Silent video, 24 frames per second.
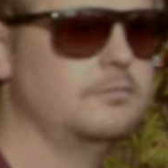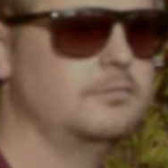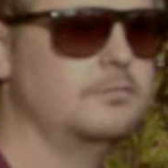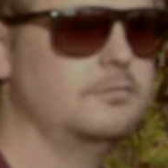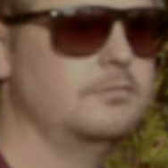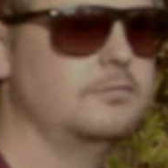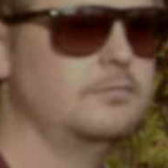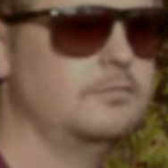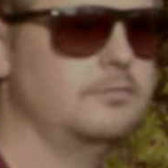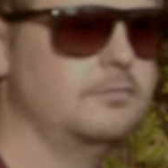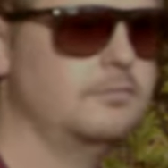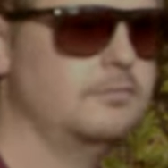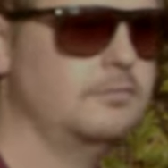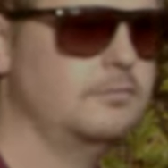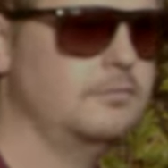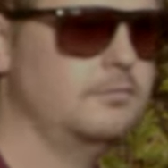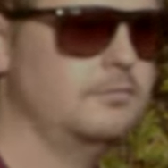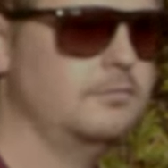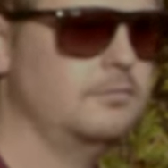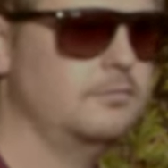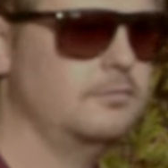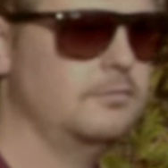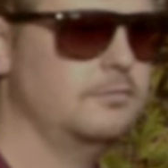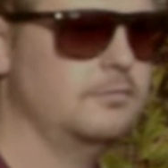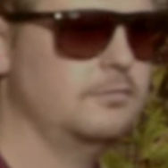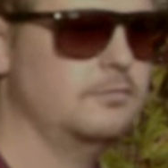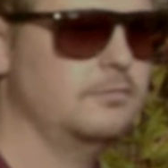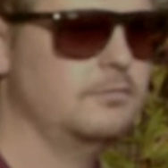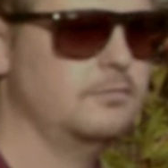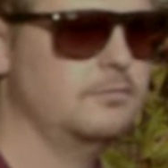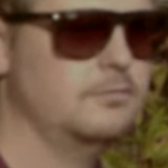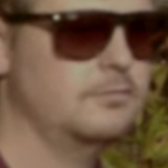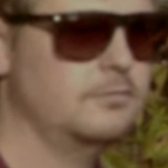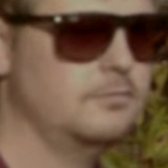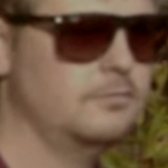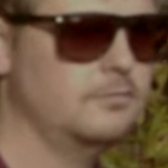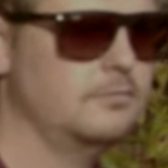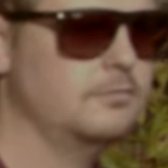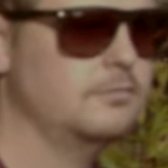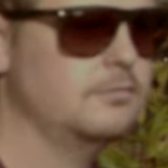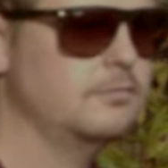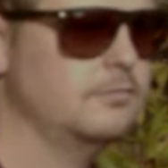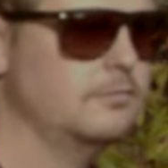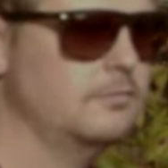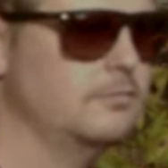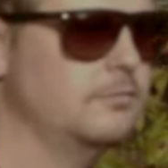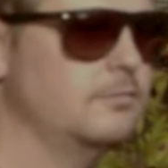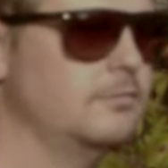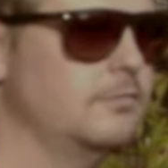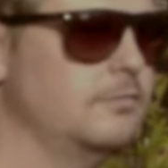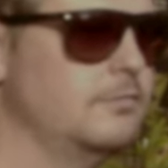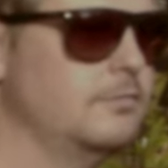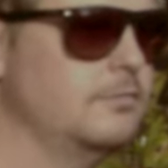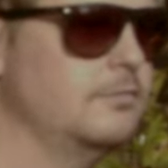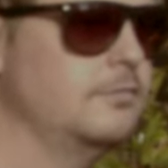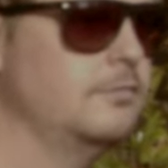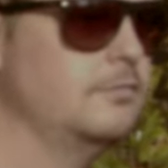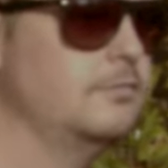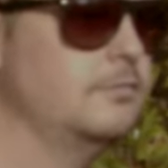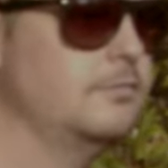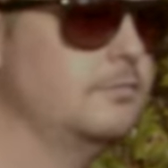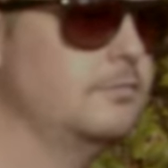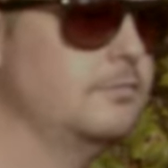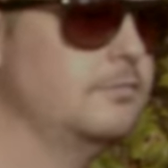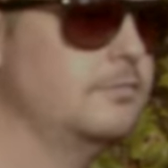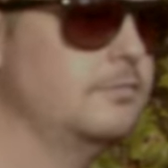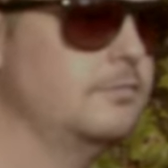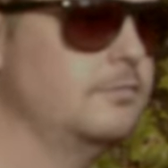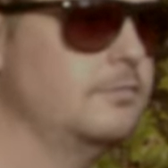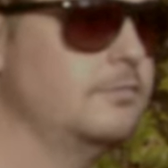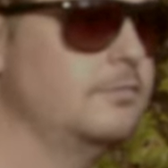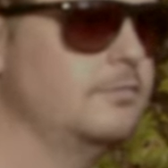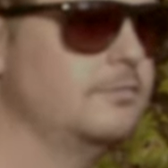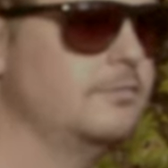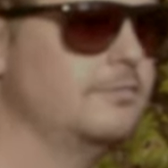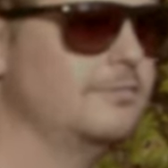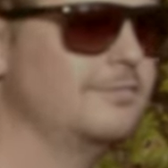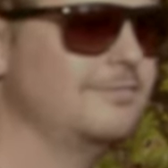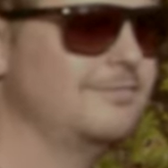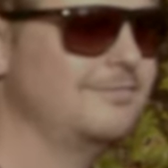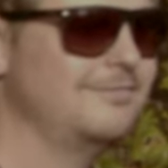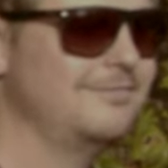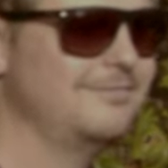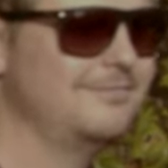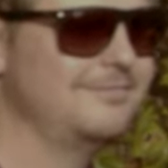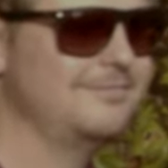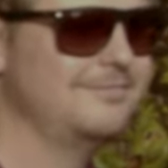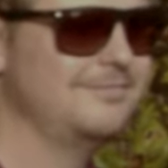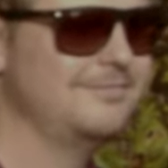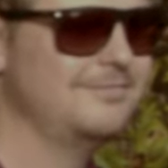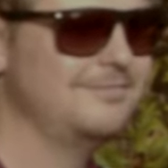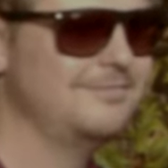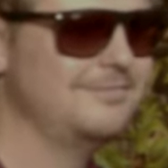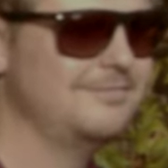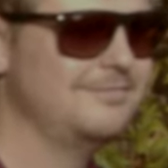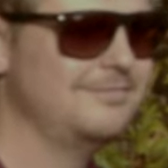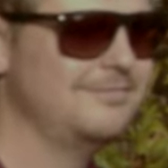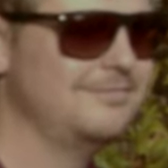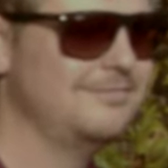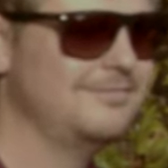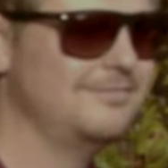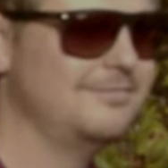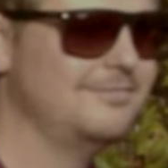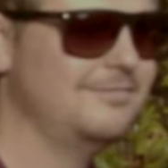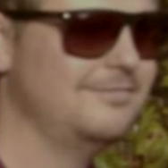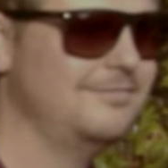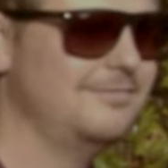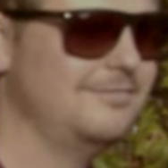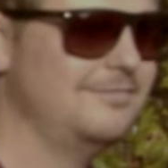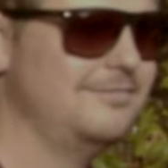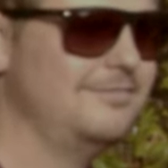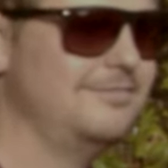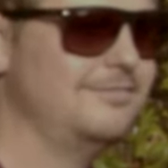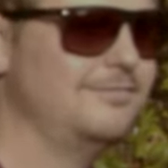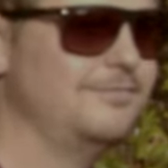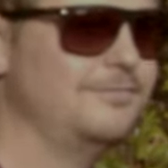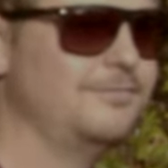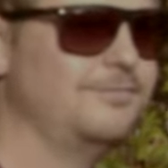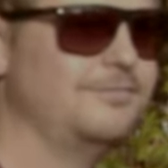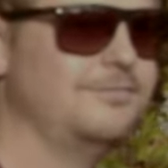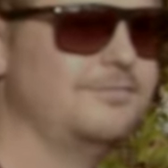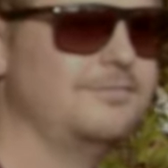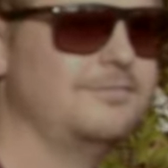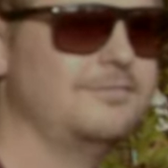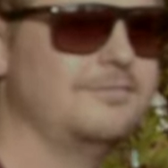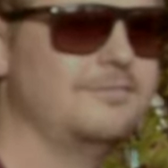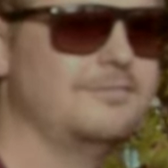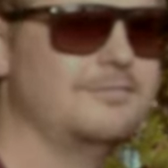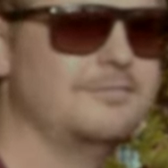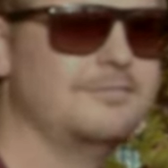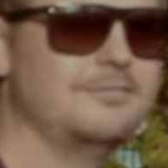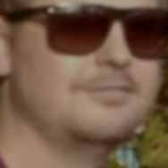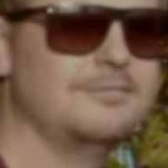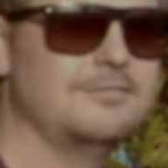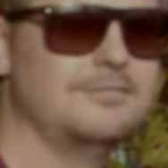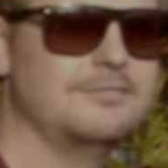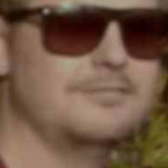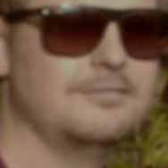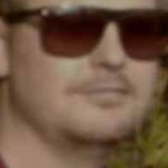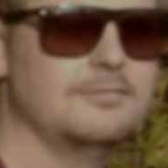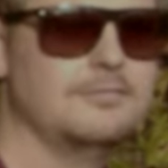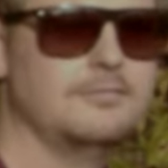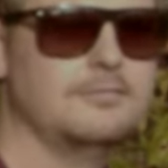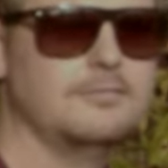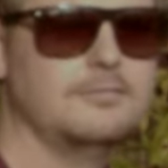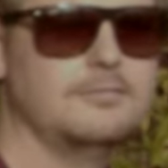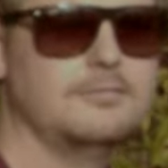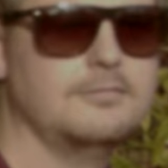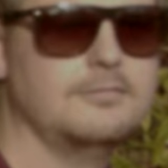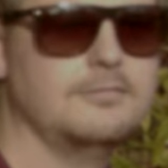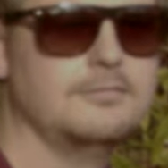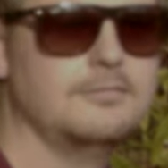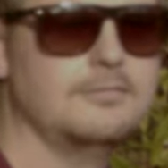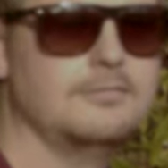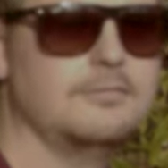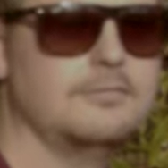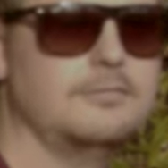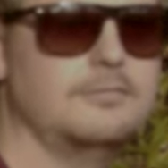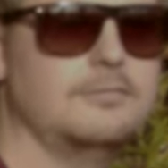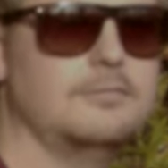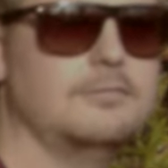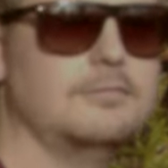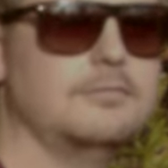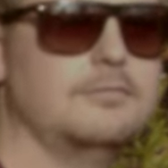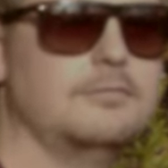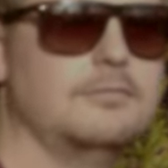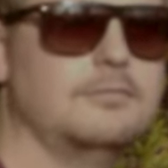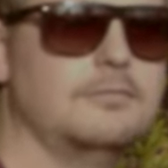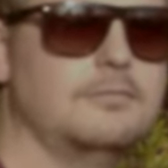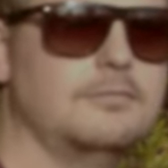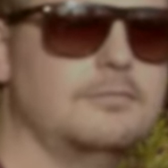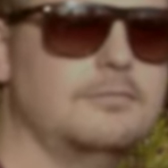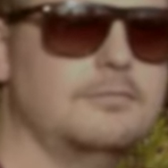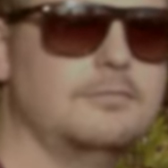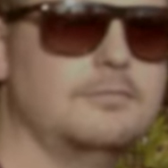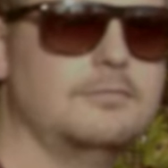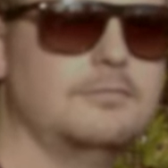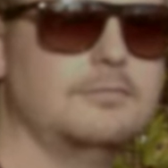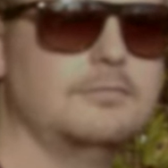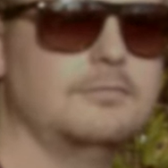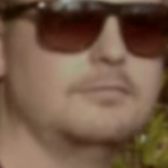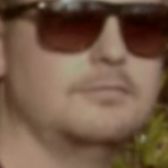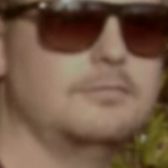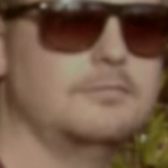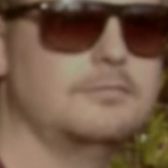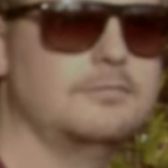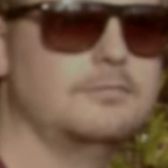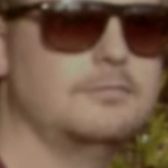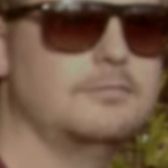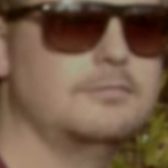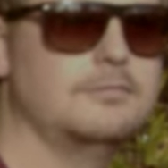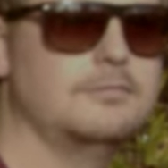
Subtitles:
[no speech]